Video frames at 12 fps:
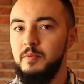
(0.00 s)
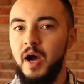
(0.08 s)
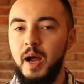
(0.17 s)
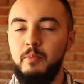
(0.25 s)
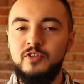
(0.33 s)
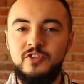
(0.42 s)

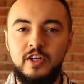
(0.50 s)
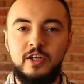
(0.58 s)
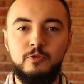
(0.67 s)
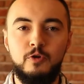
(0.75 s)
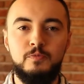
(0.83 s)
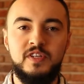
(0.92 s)
Bible study
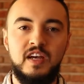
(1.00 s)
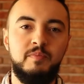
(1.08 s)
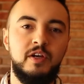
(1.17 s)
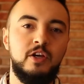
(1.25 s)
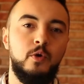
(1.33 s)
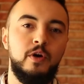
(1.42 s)
groups have
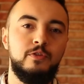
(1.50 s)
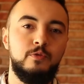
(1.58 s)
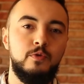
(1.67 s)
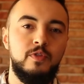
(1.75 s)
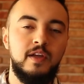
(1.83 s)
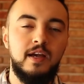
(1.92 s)
been going
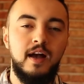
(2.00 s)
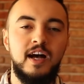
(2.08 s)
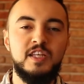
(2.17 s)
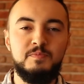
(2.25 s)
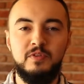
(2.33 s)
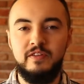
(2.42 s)
through the
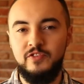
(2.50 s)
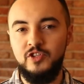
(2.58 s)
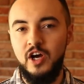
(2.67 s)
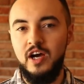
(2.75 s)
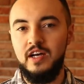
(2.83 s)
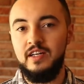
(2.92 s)
Gospel of
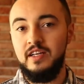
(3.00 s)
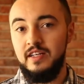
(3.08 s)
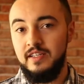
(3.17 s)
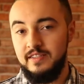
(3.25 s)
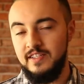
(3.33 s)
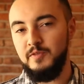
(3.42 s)
John
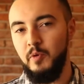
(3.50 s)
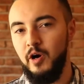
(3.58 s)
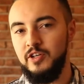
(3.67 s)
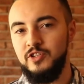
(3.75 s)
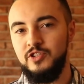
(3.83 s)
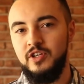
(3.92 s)
since
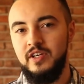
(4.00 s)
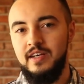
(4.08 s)
March.